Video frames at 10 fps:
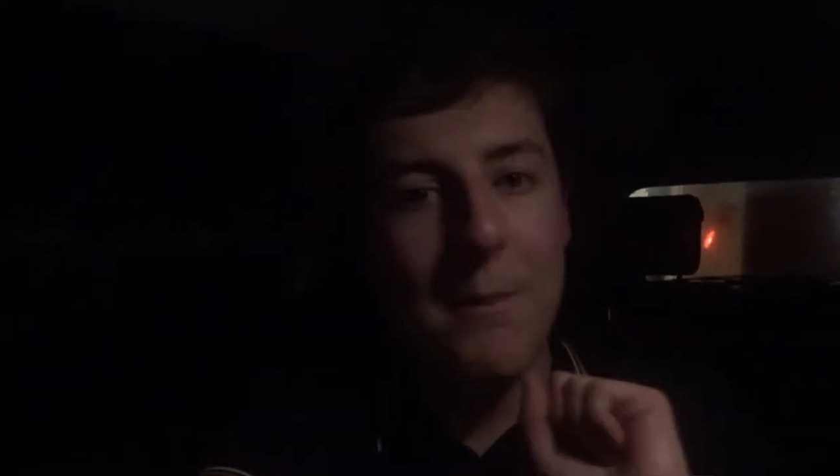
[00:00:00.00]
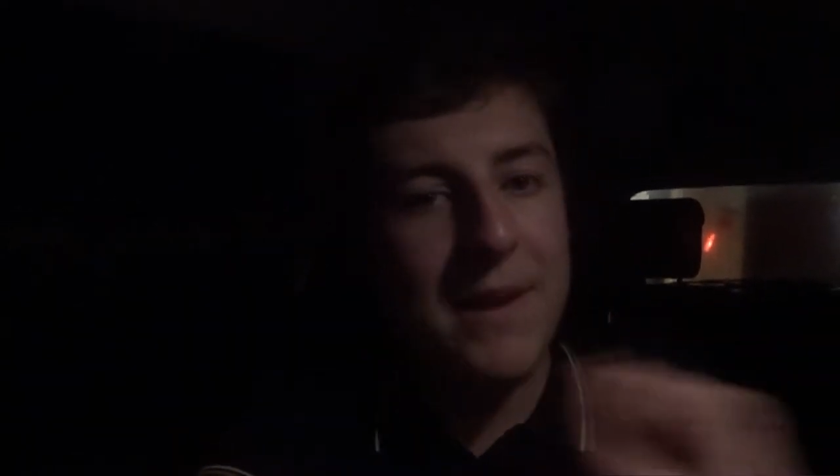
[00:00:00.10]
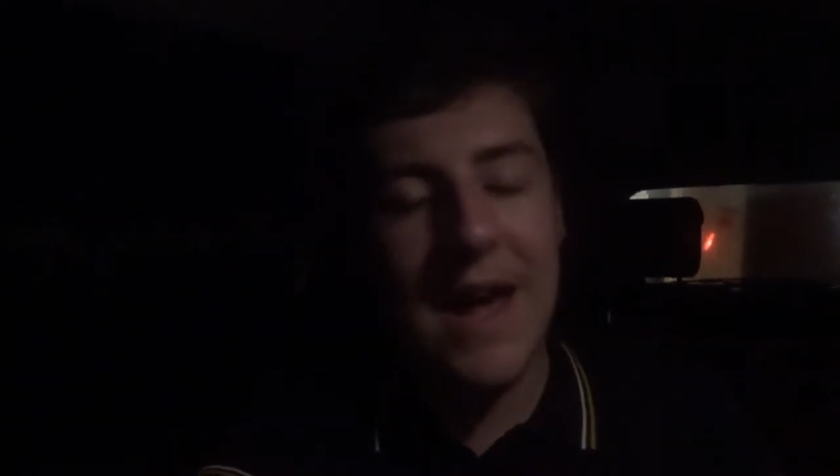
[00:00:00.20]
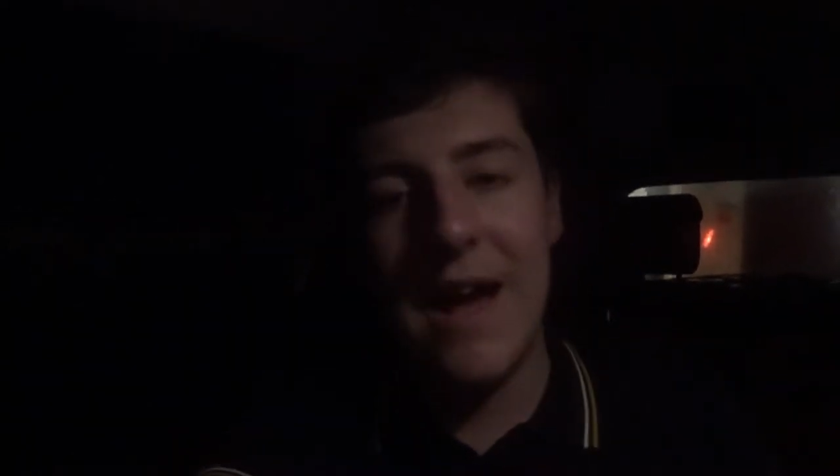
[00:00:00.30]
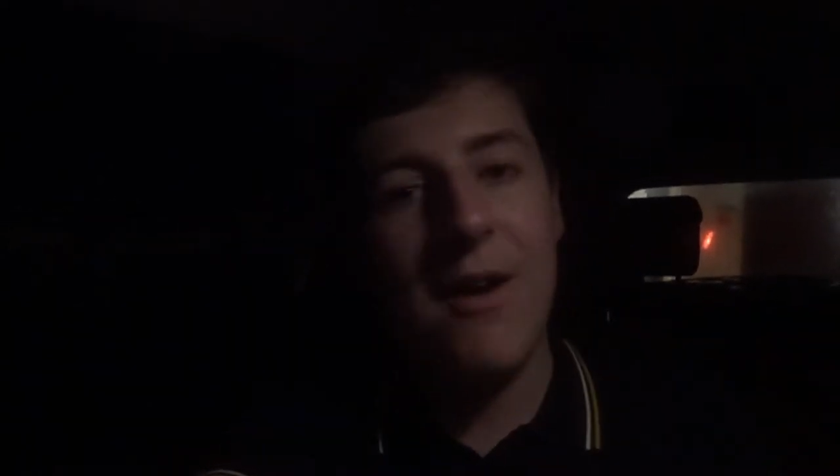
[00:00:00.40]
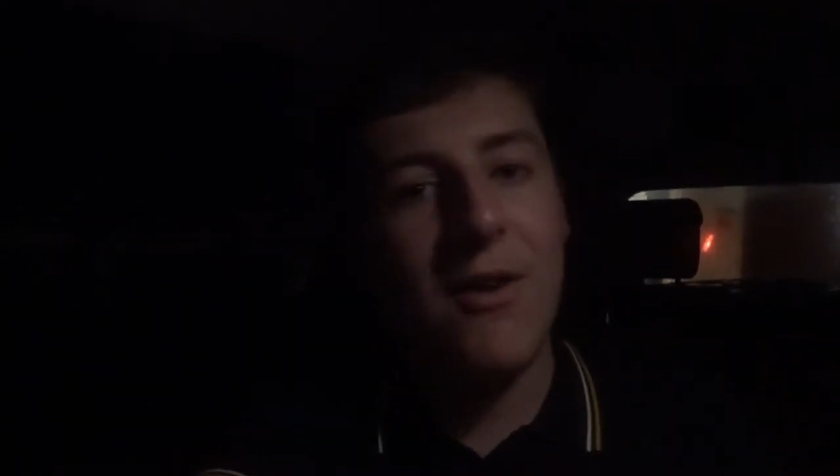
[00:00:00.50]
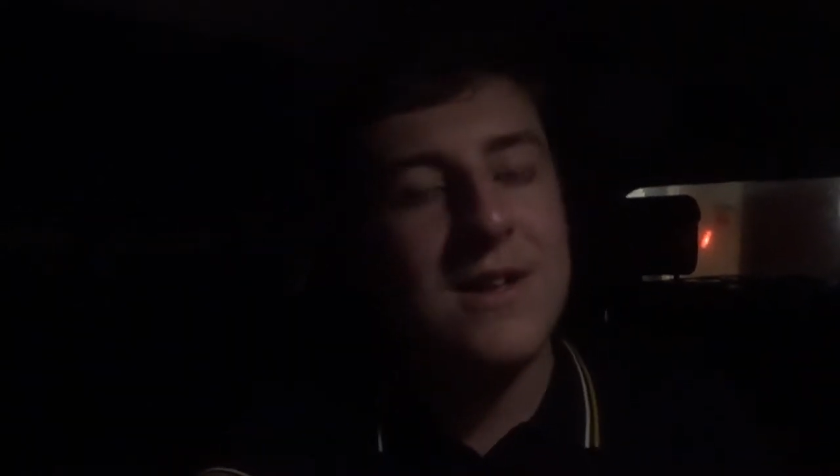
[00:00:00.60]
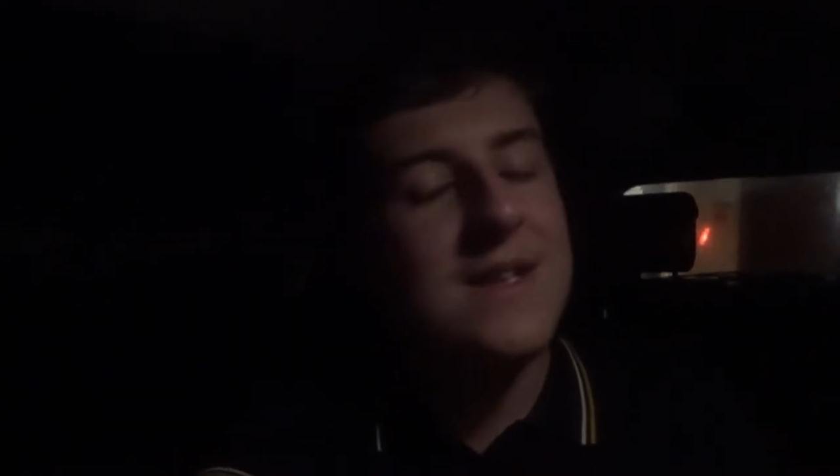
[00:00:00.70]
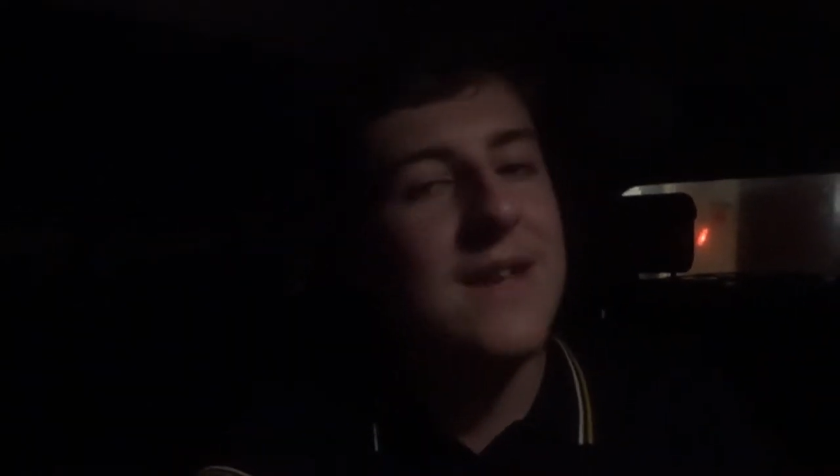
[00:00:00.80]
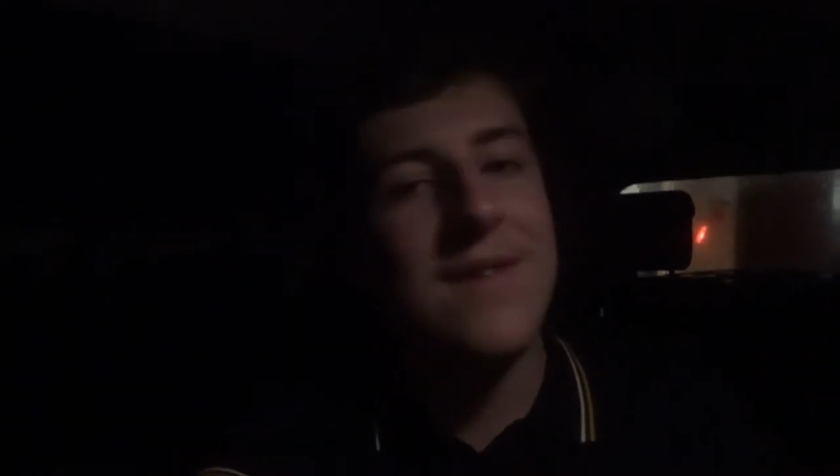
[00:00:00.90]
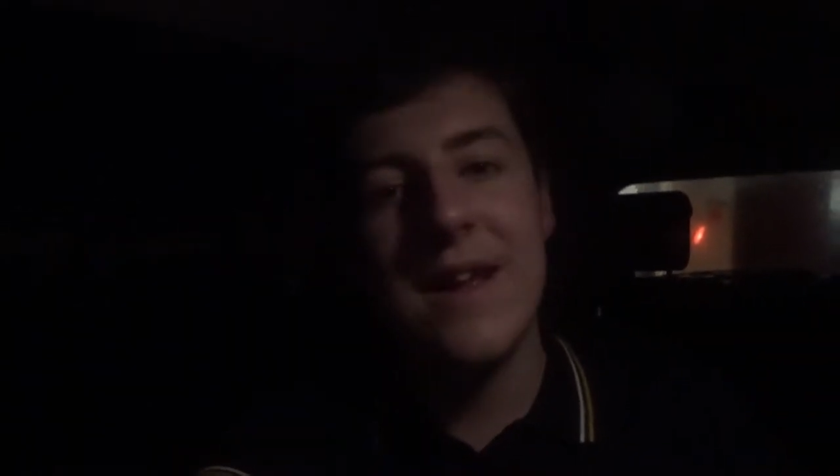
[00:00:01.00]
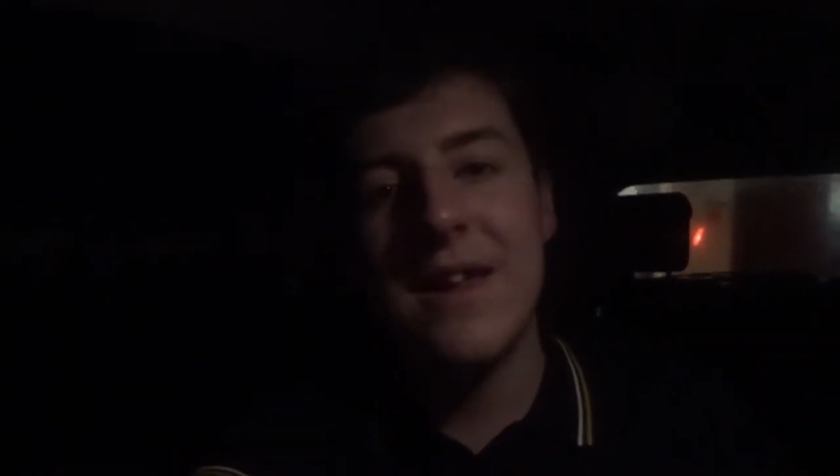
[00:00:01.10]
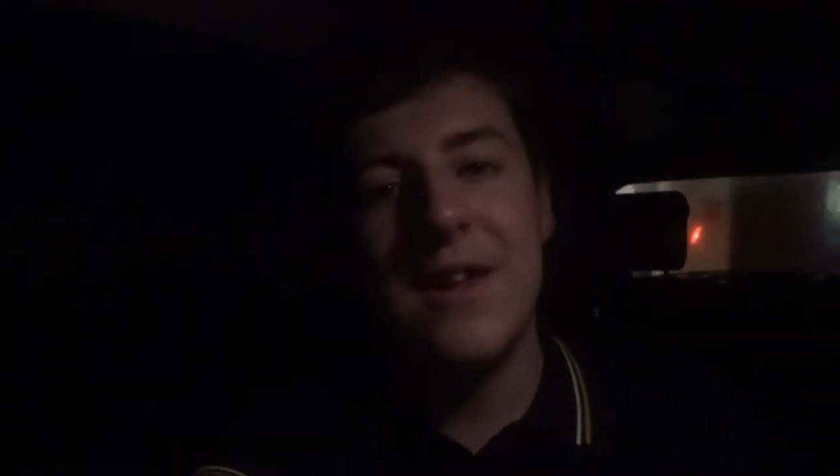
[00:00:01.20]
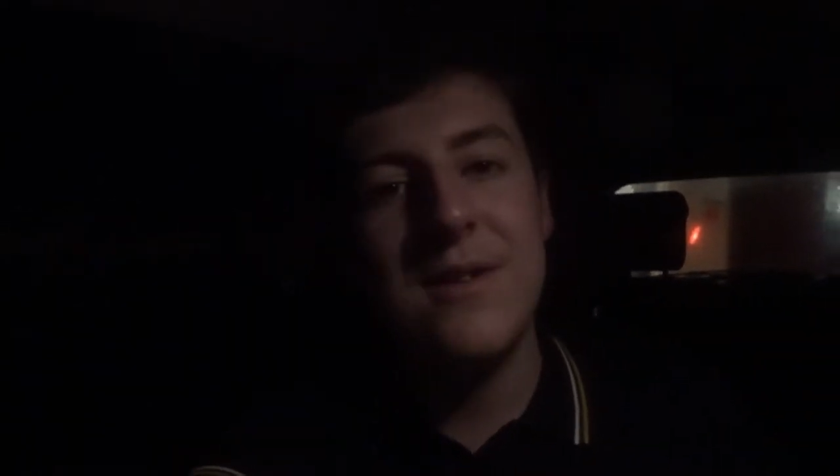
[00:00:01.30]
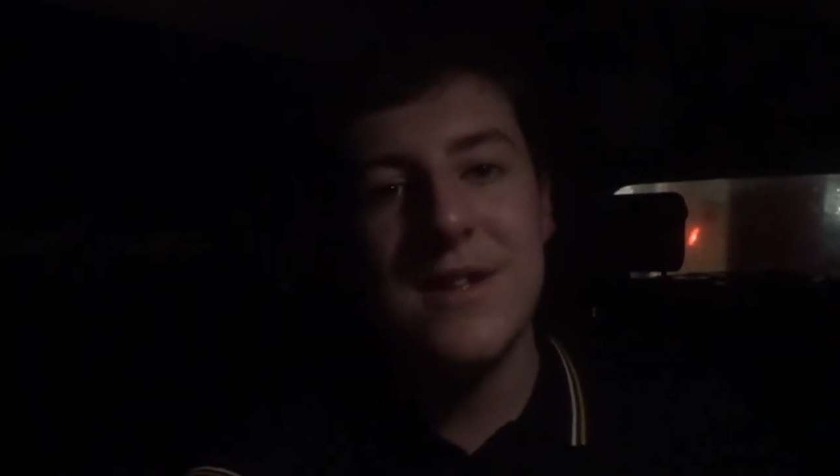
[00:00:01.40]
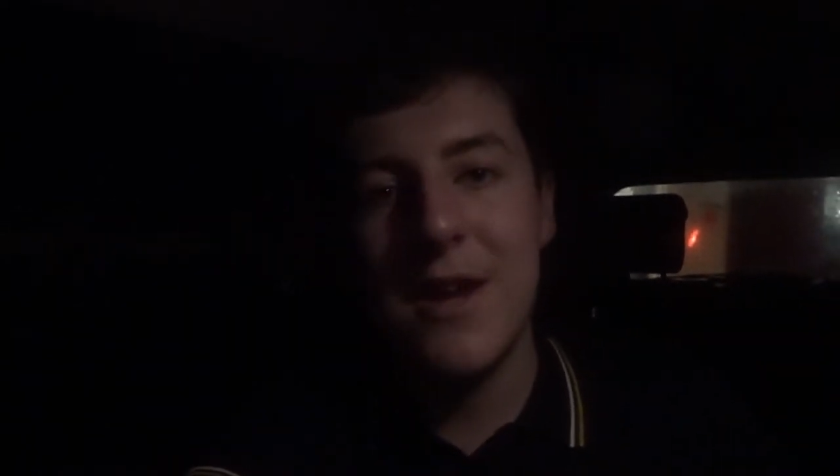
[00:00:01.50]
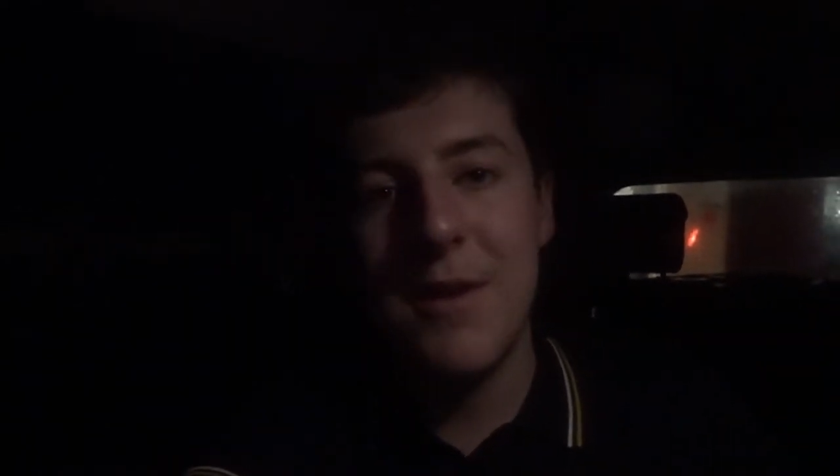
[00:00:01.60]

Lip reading: But yeah, honestly, thank you so